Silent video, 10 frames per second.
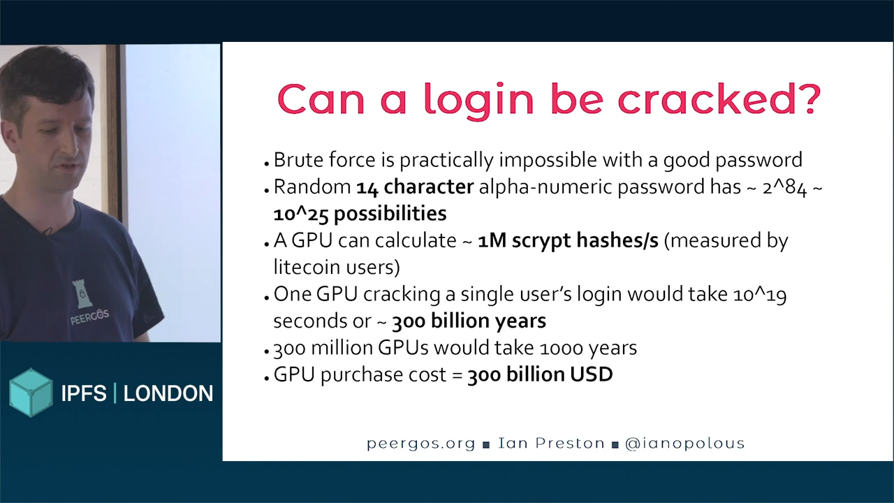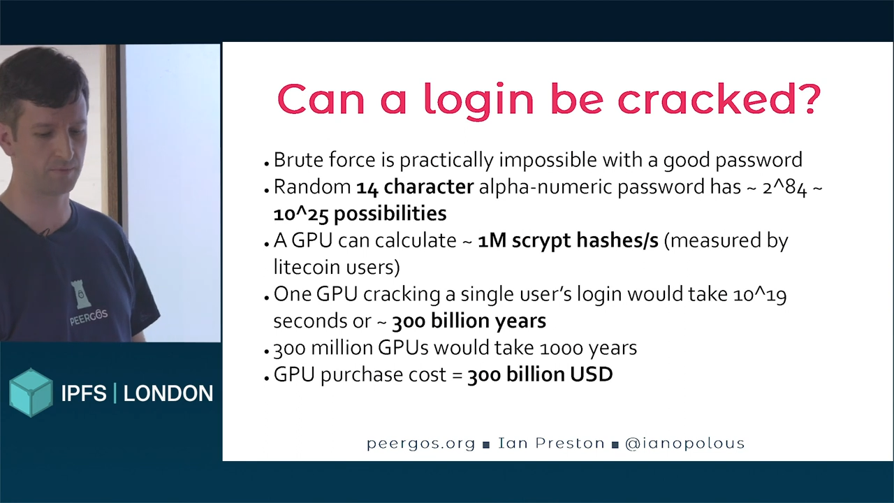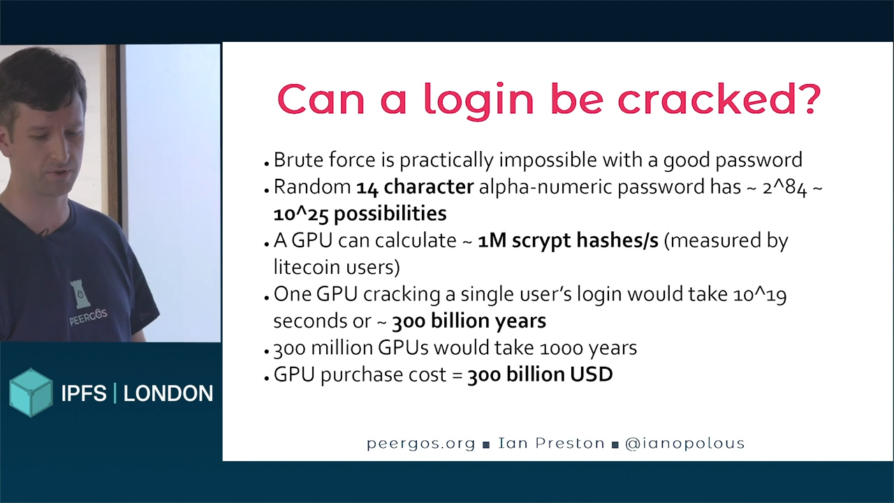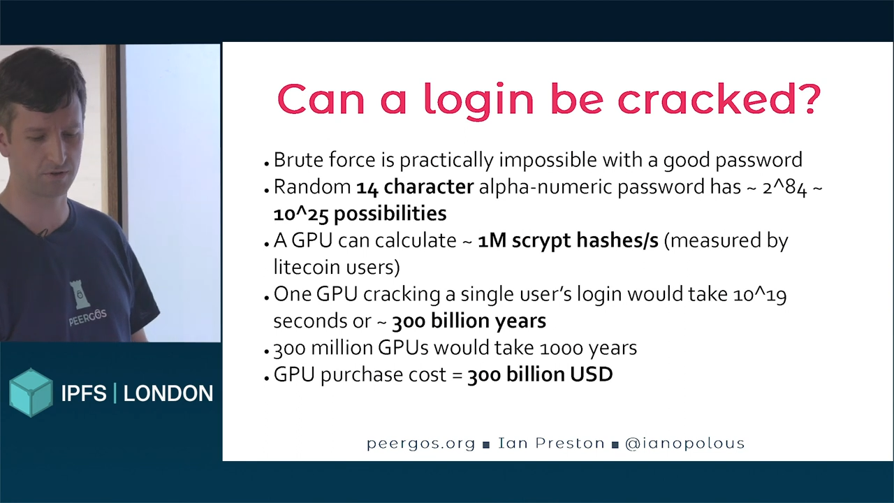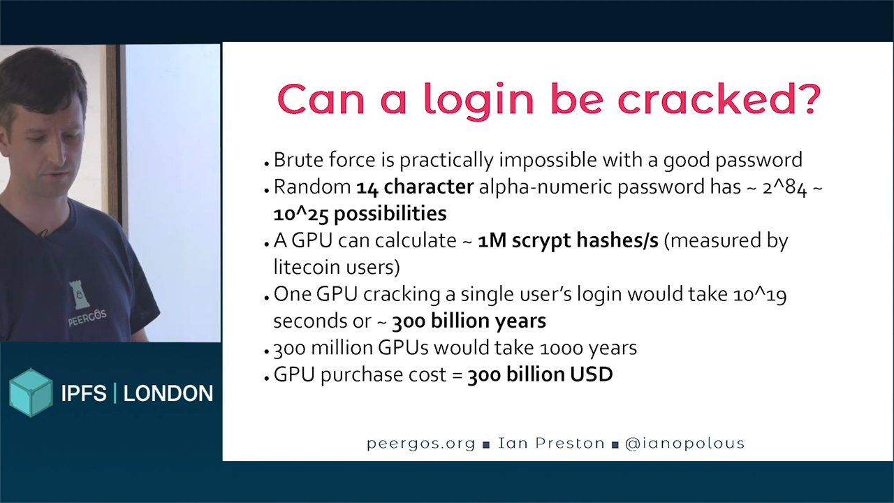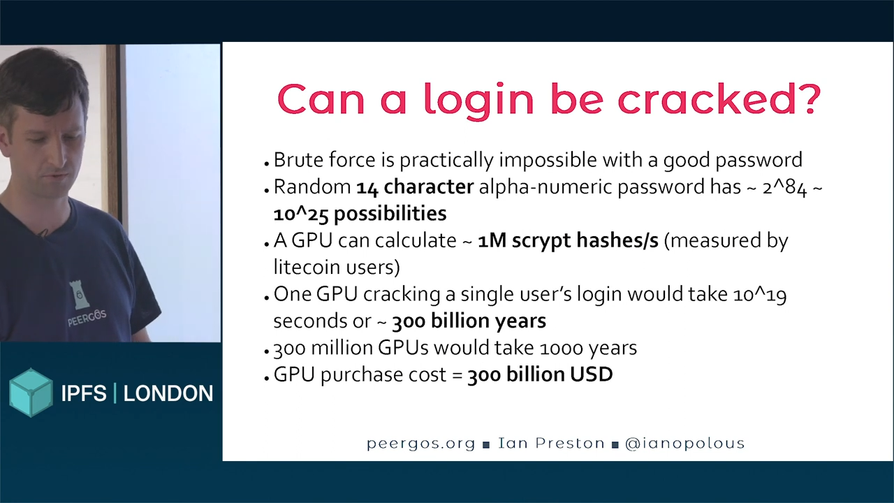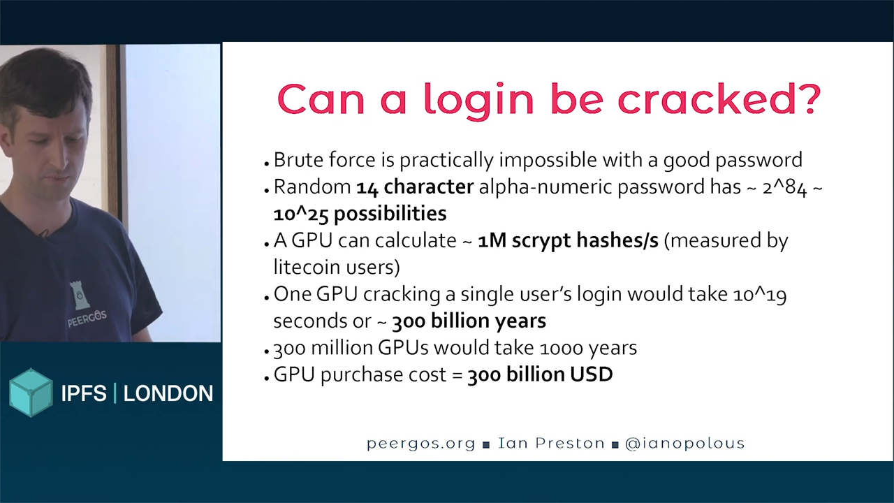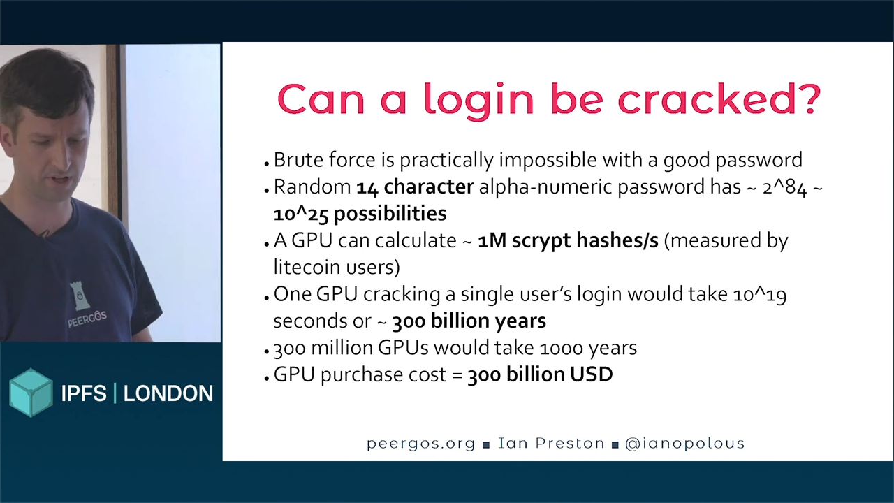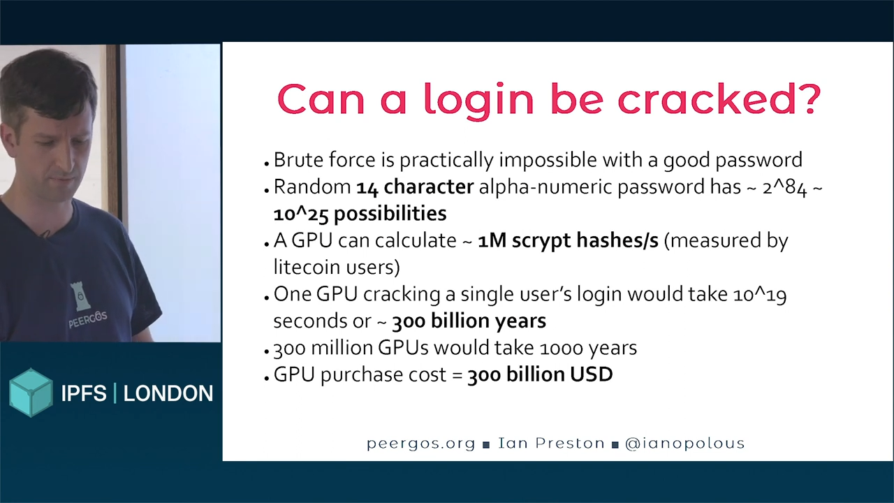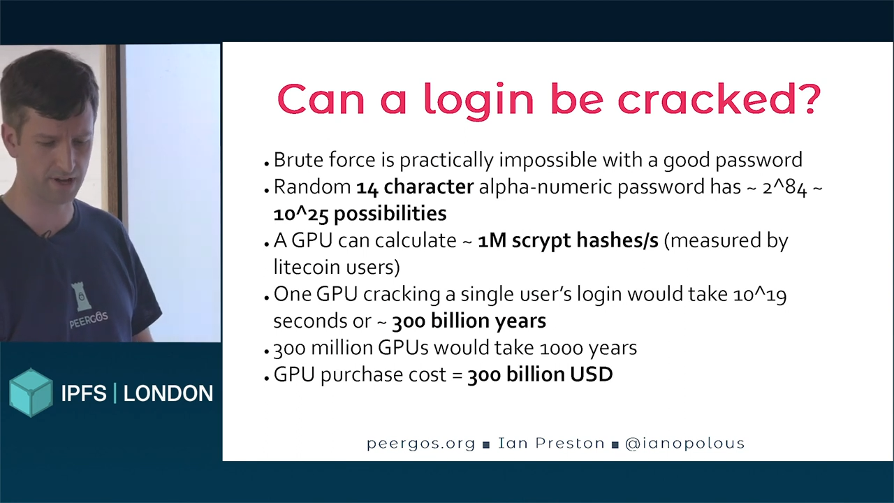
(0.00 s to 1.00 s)
GPUs
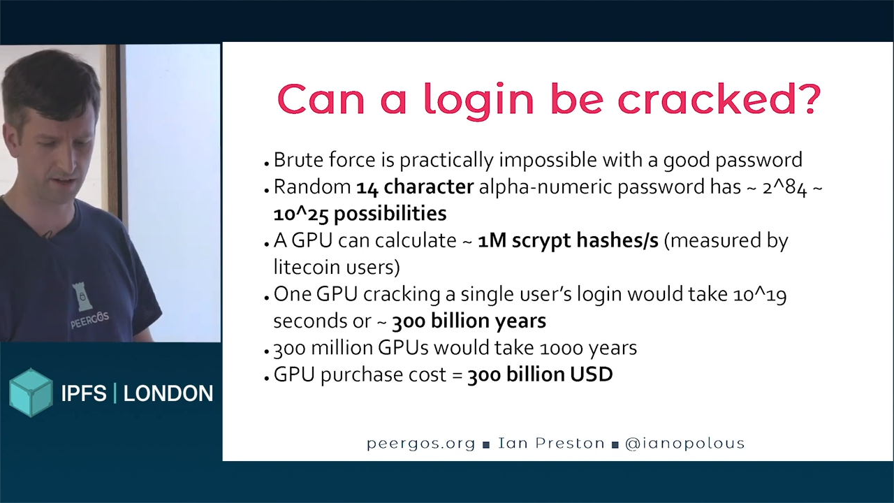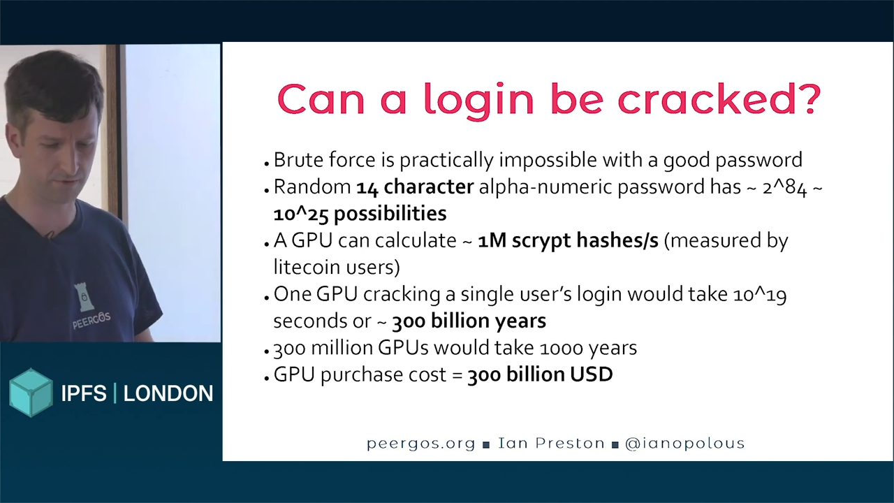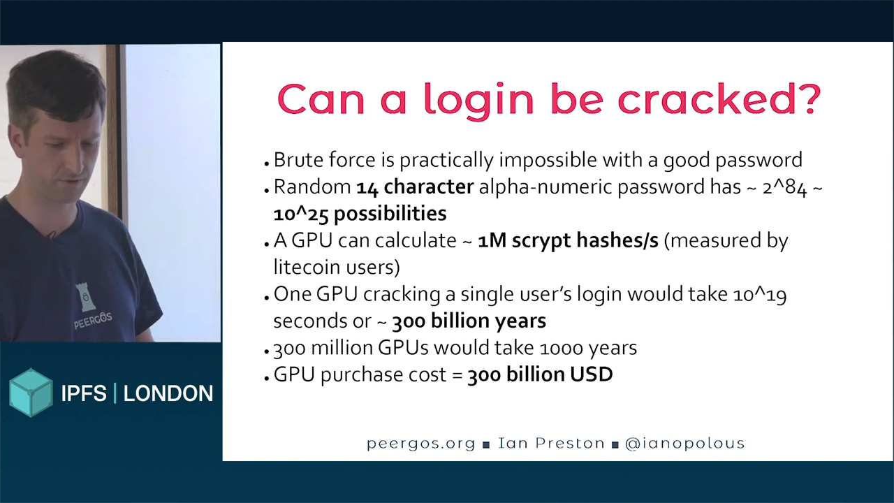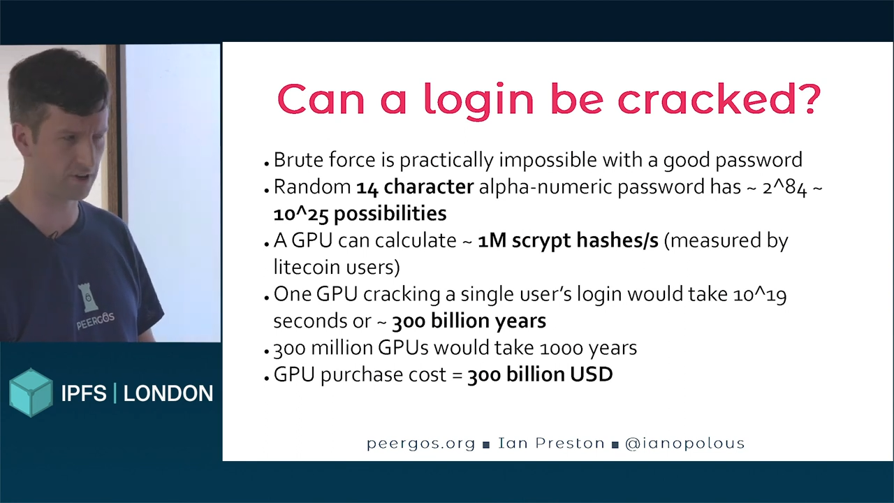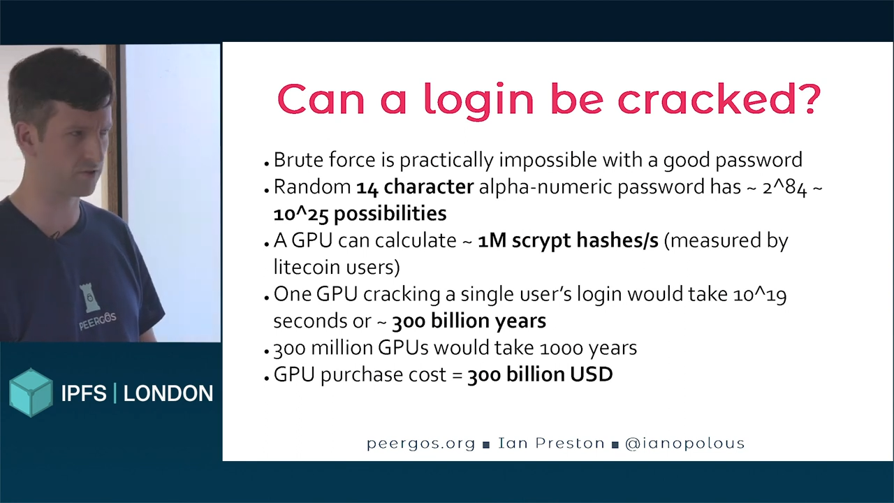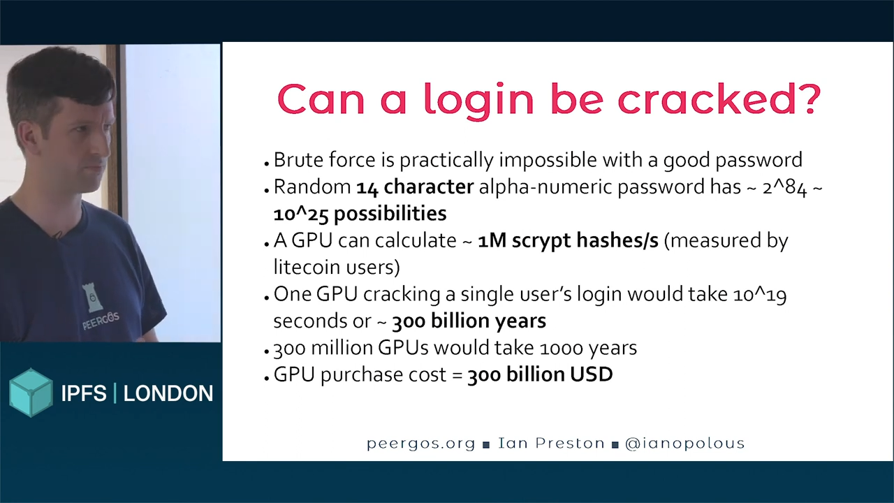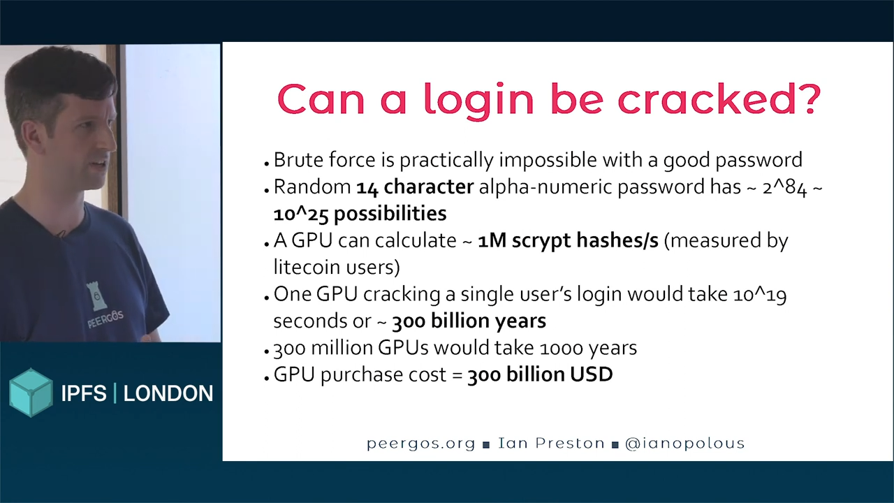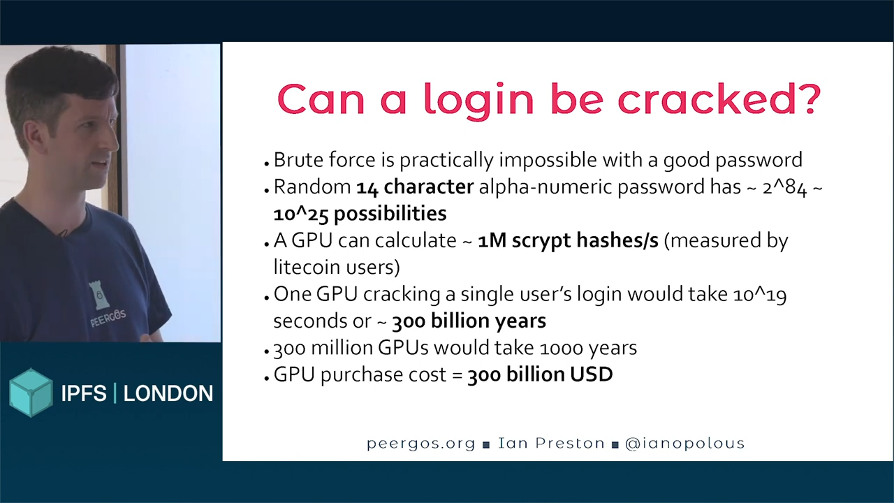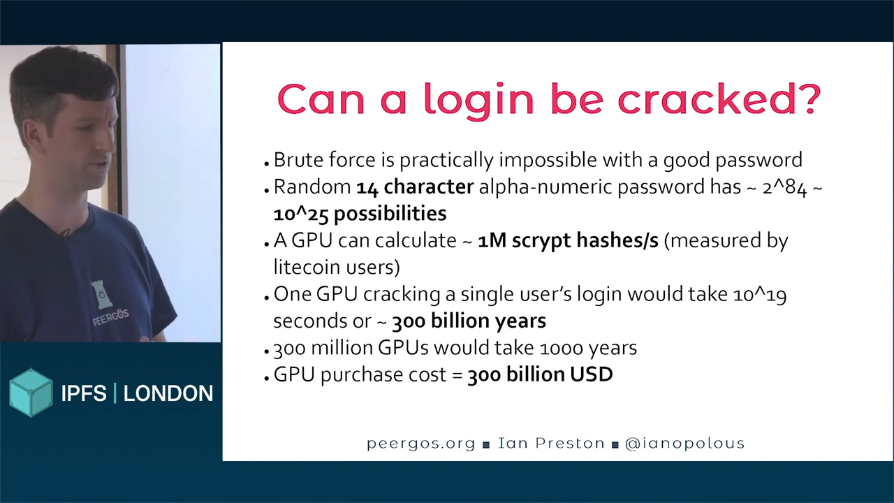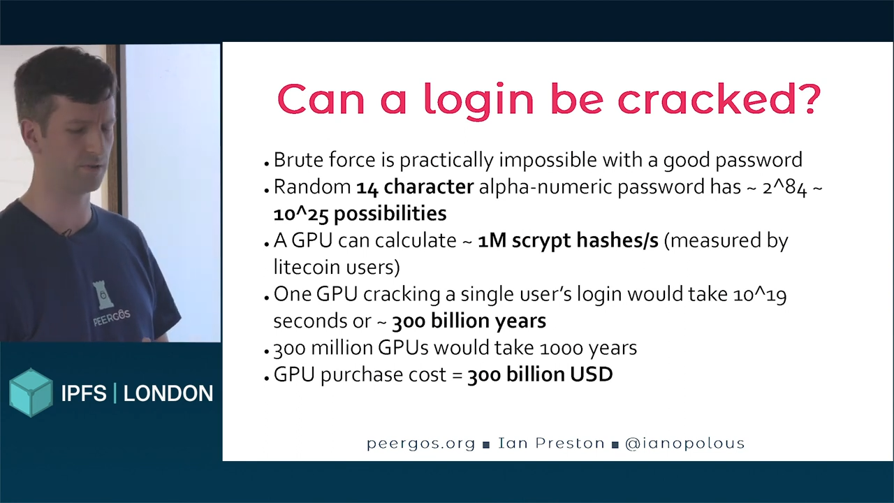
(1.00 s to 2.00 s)
would be about 300
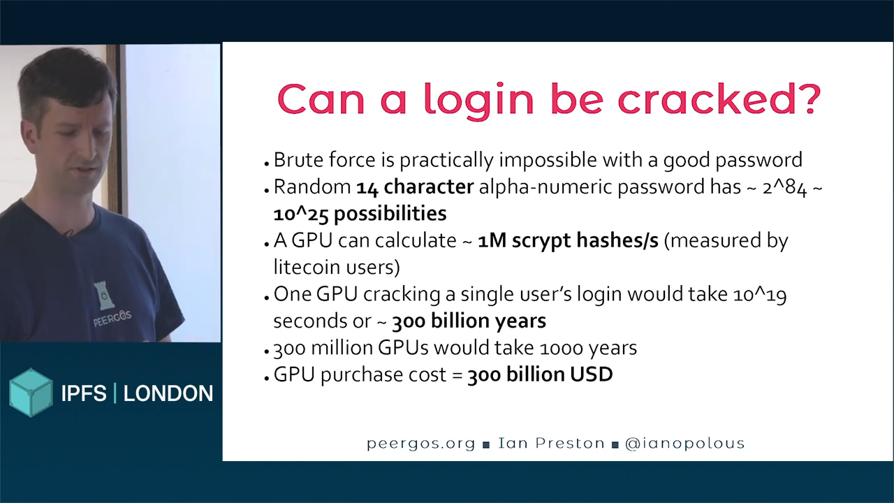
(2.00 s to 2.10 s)
billion